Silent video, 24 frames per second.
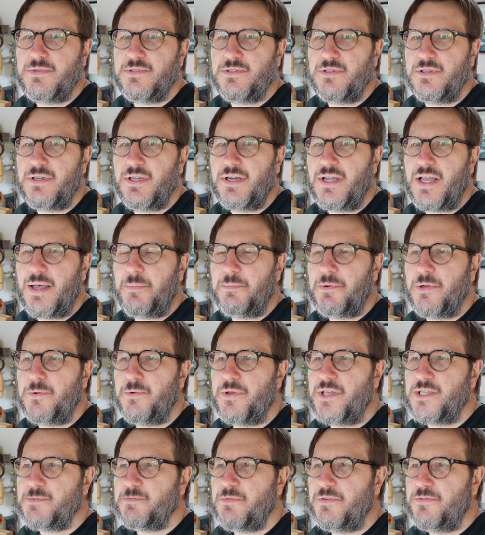still got a couple of
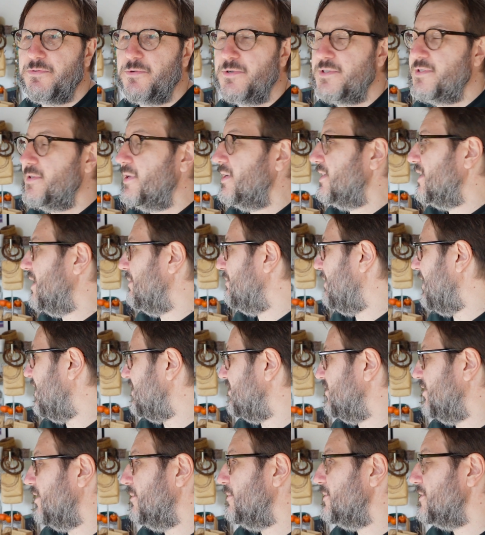weeks before certainly my
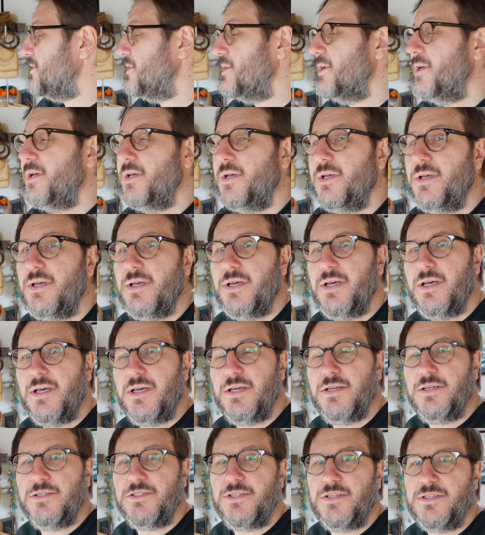jobs
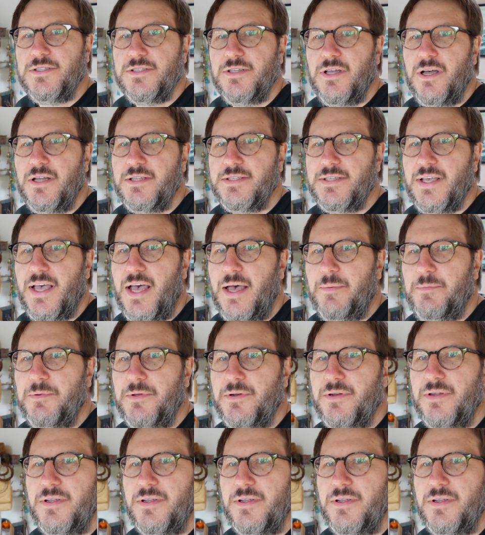should start to happen.